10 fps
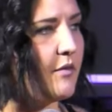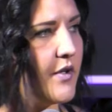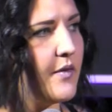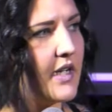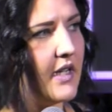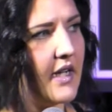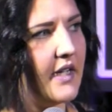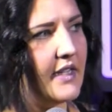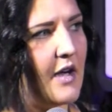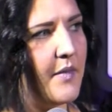You would click
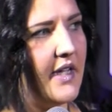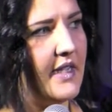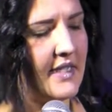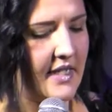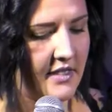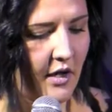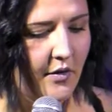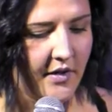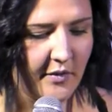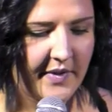on that button that says
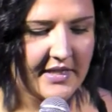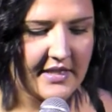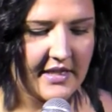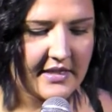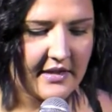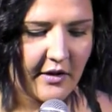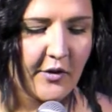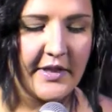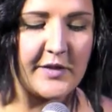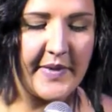own your business or
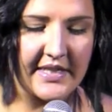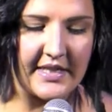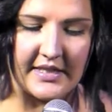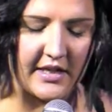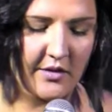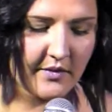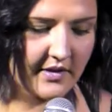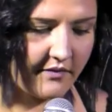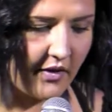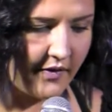own this business, and you
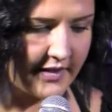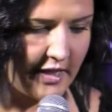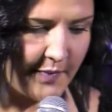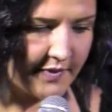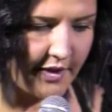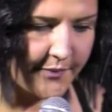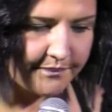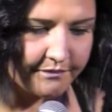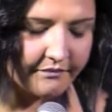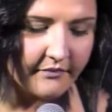would follow the steps.
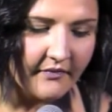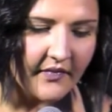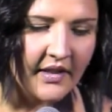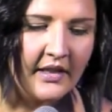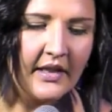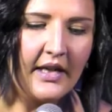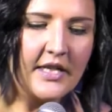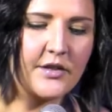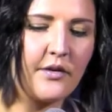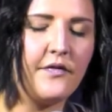
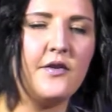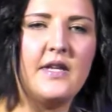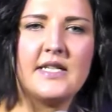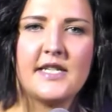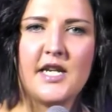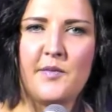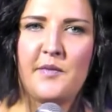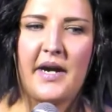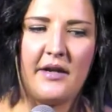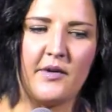So a few things to keep in
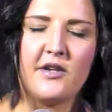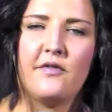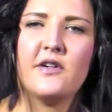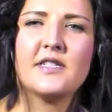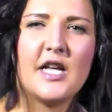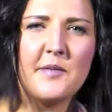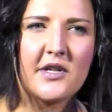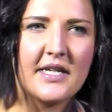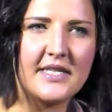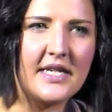mind. When you first claim your
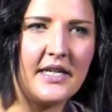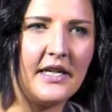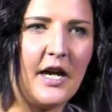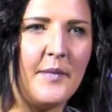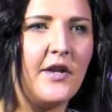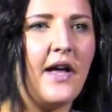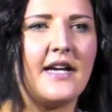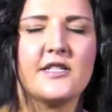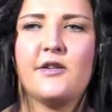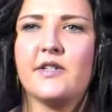listing, it'll
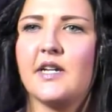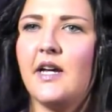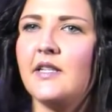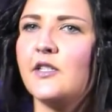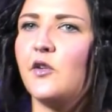ask you tons of